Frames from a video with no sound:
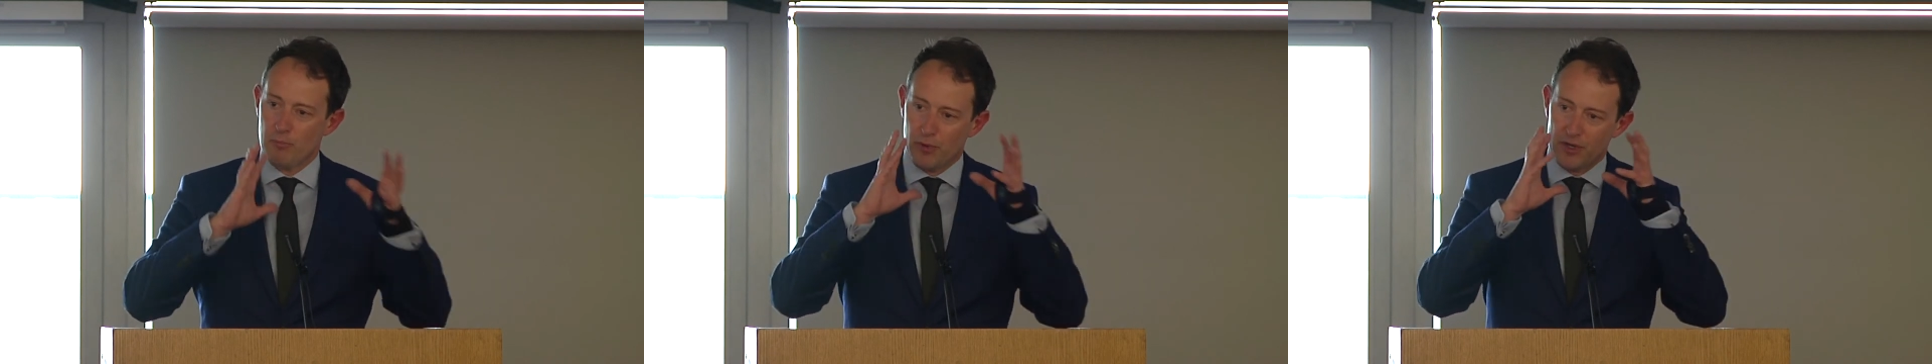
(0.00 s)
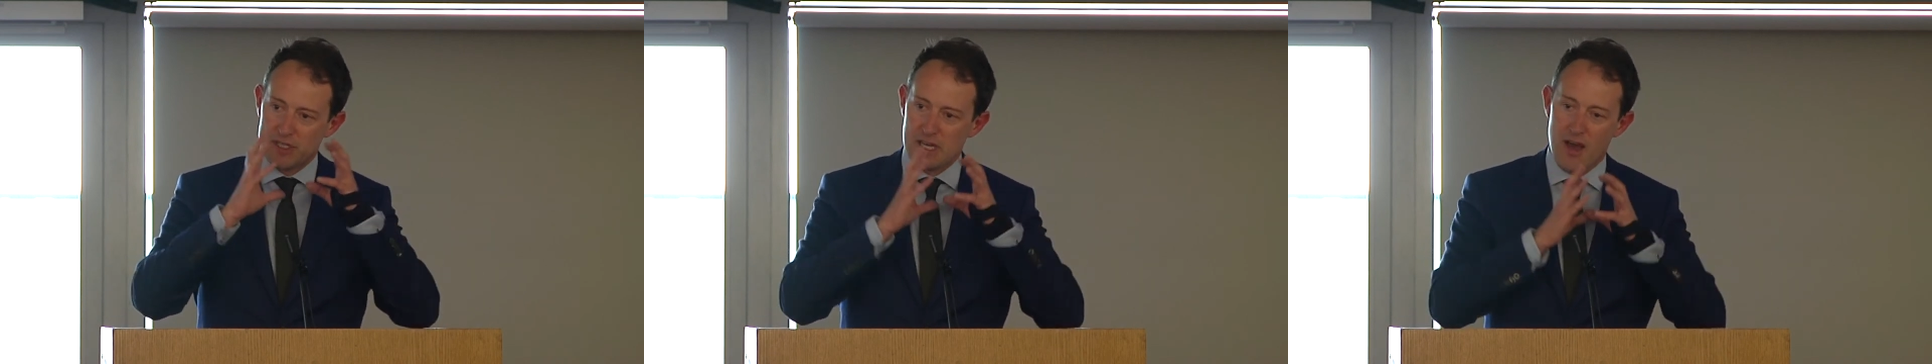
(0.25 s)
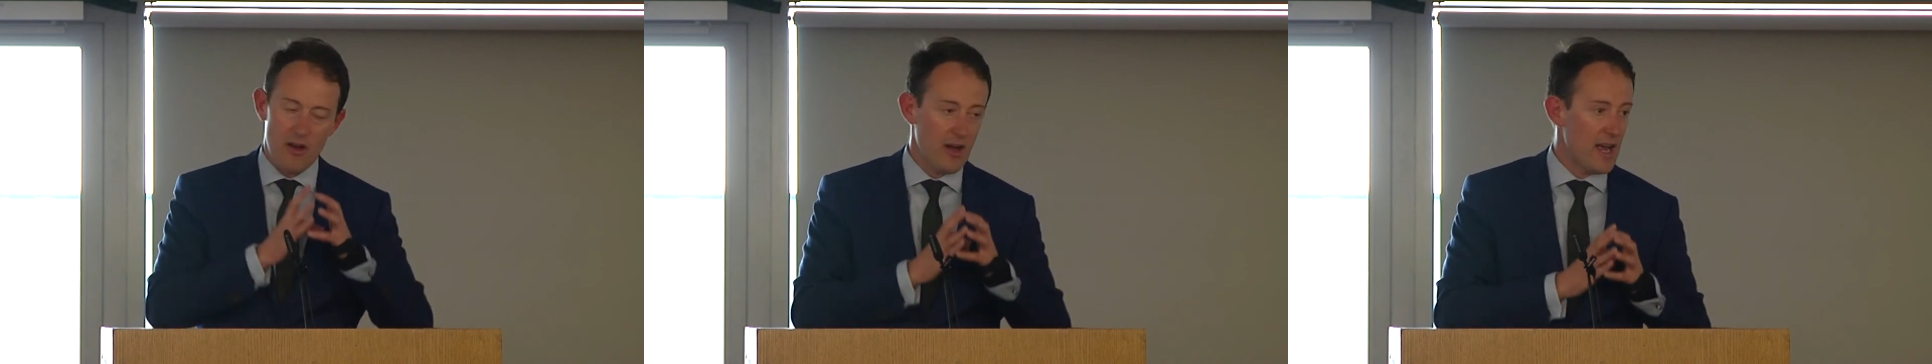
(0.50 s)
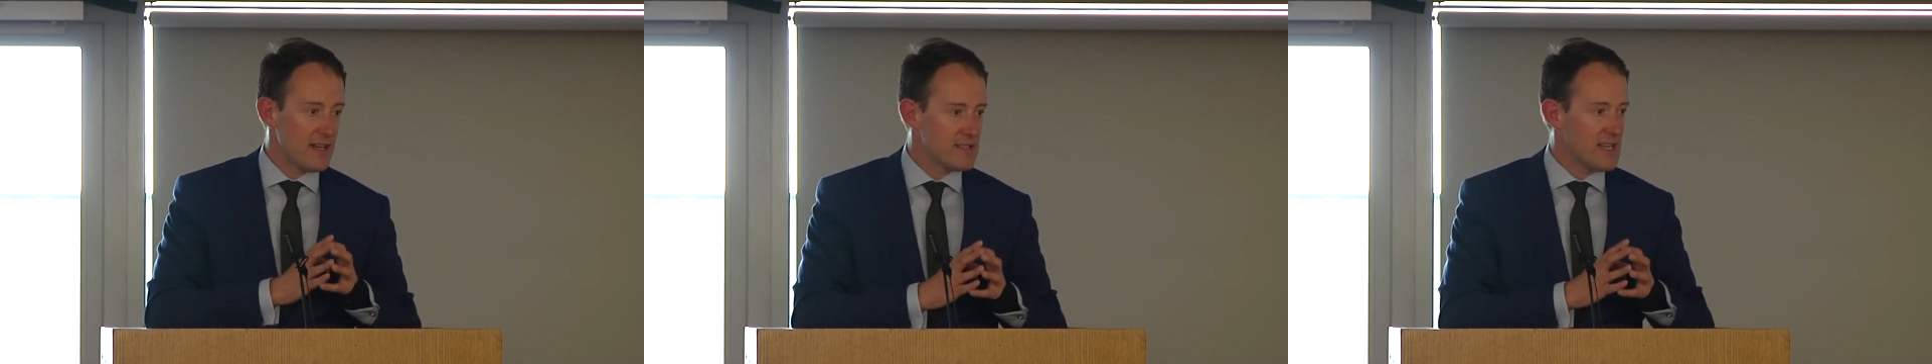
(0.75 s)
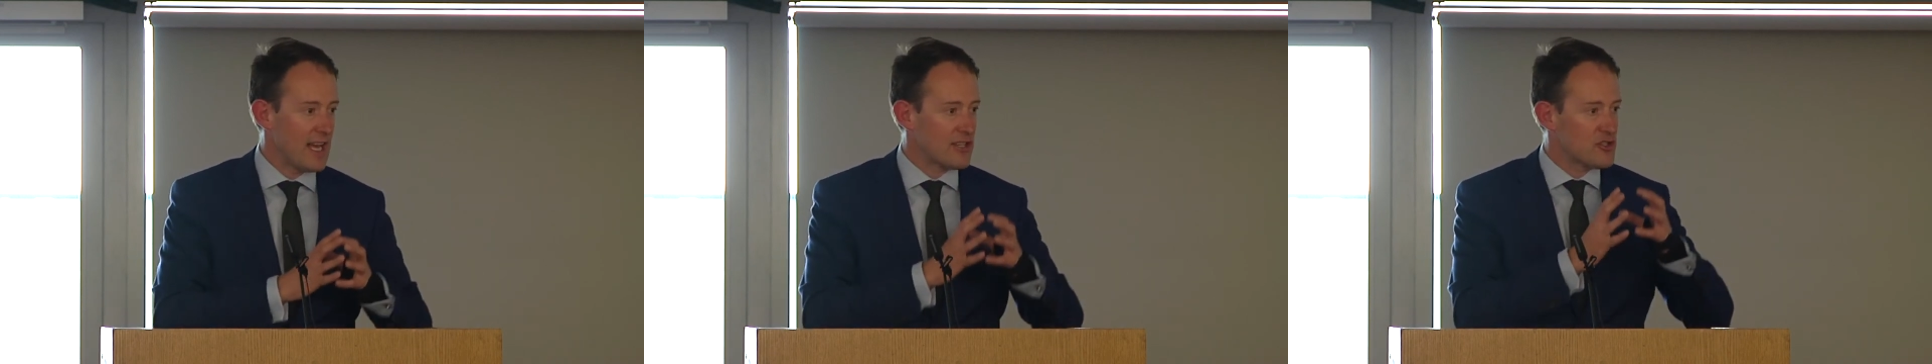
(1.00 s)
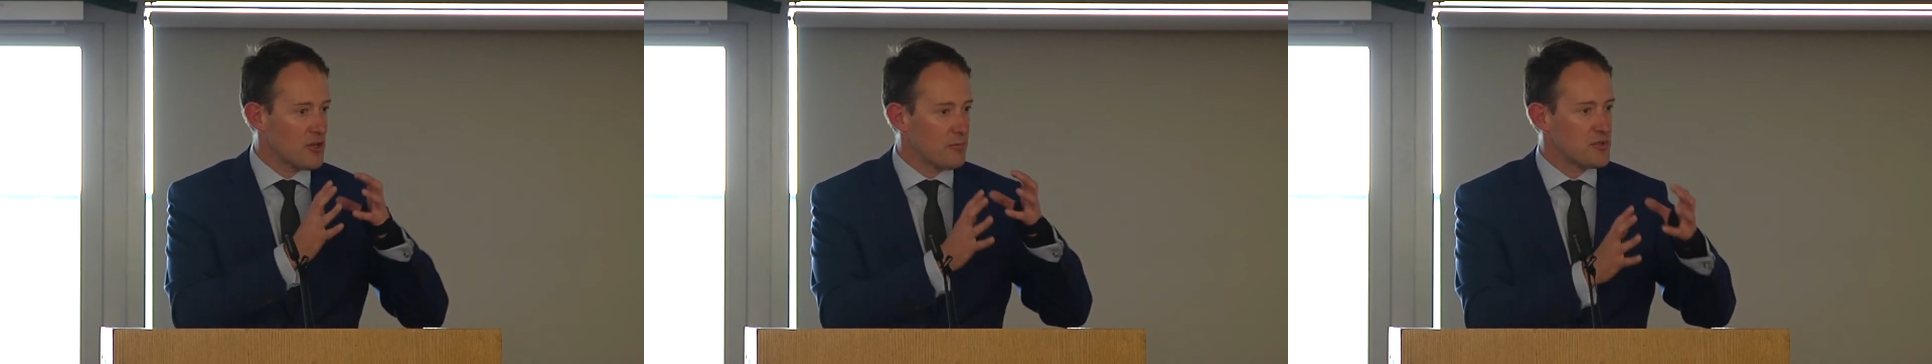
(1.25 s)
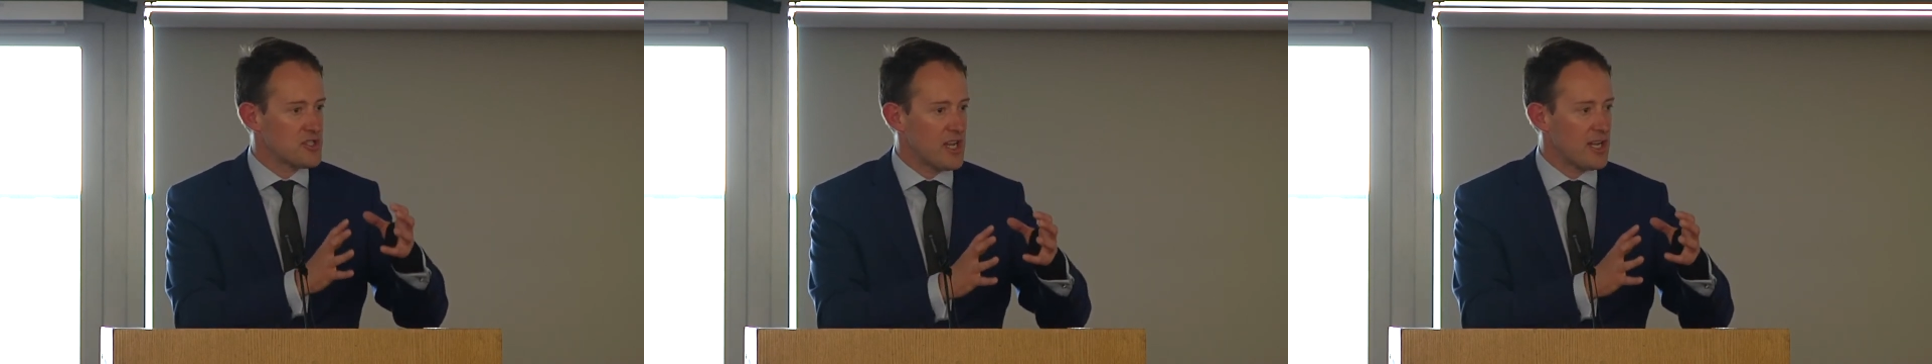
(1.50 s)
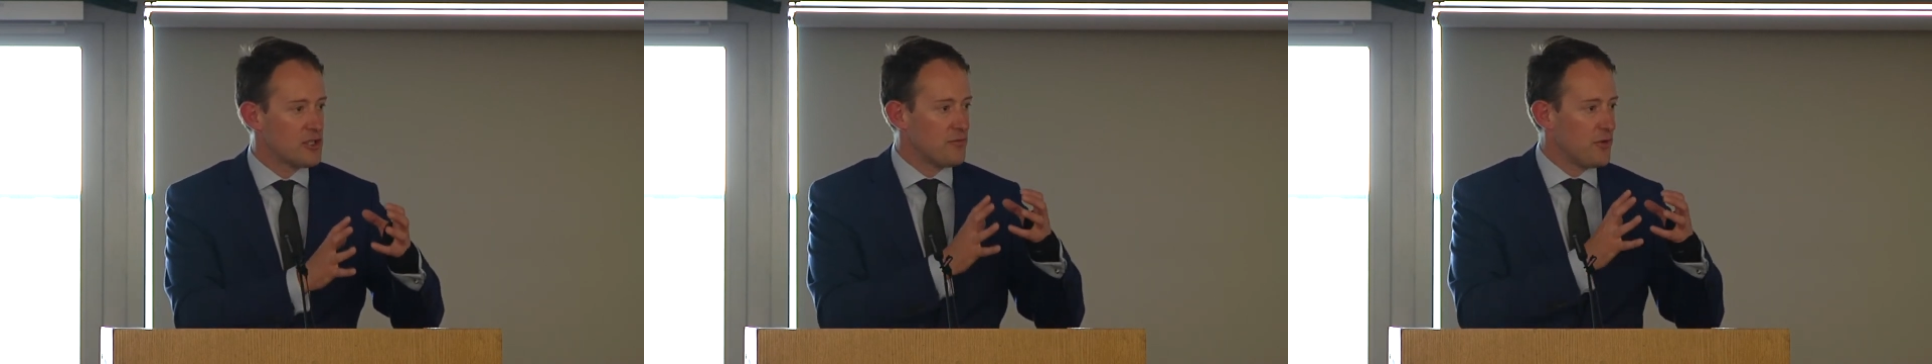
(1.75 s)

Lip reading: but as long as at some stage,